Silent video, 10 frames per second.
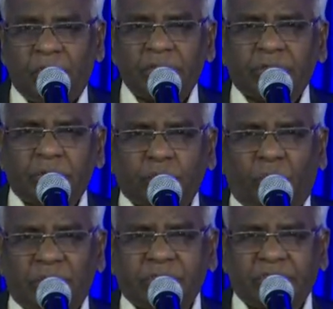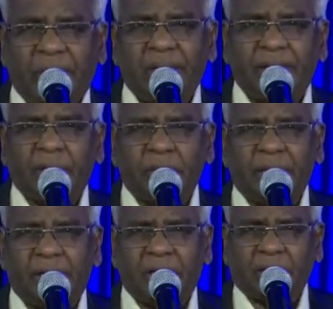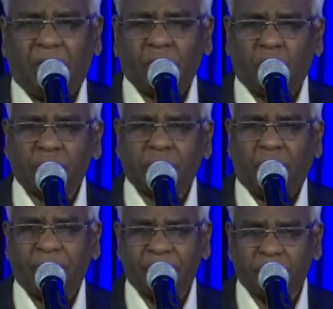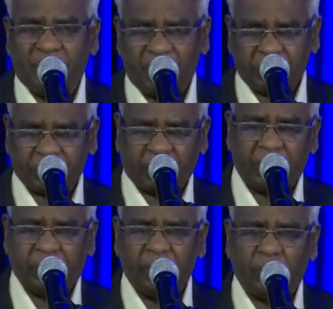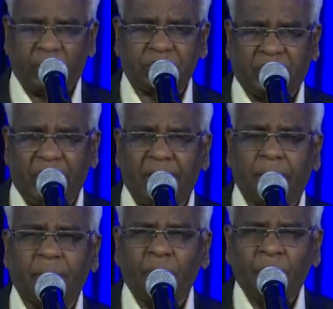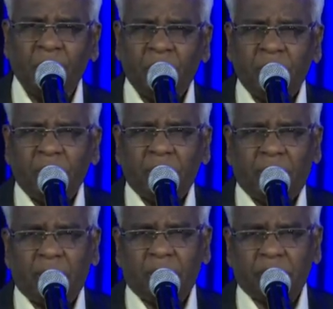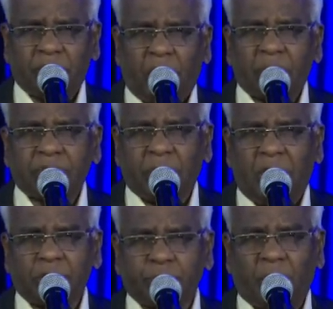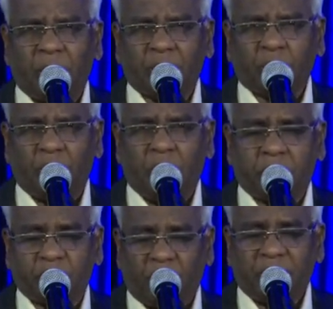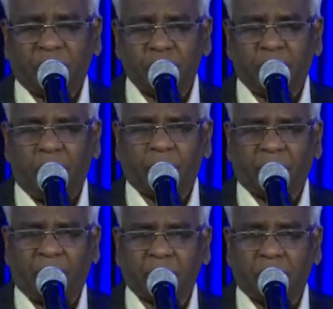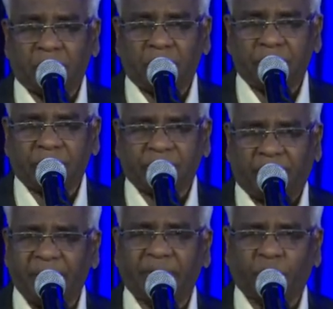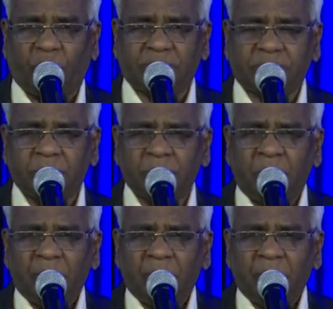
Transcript: Jesus was telling at the conclusion of his ministry, he was telling in John's Gospel, 12th chapter, 27th verse,